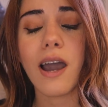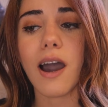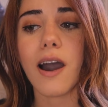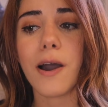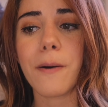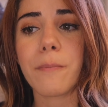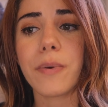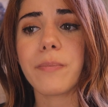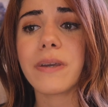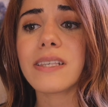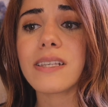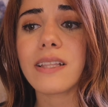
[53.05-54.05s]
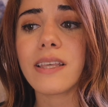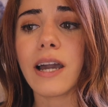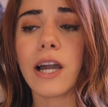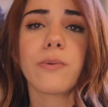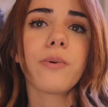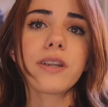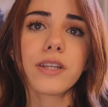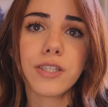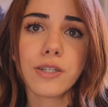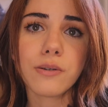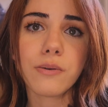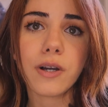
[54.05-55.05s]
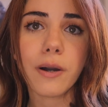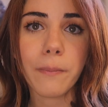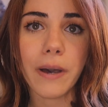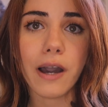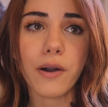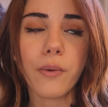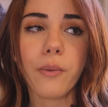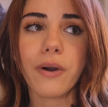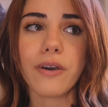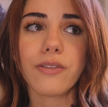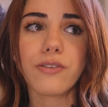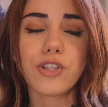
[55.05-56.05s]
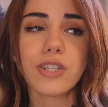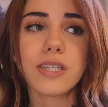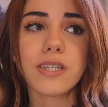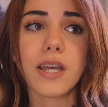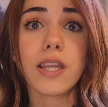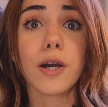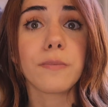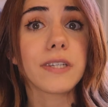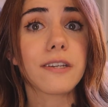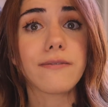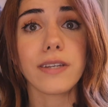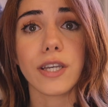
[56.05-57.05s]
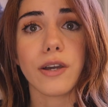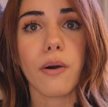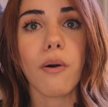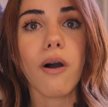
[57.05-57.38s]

But basically I wanted to come back with just an update video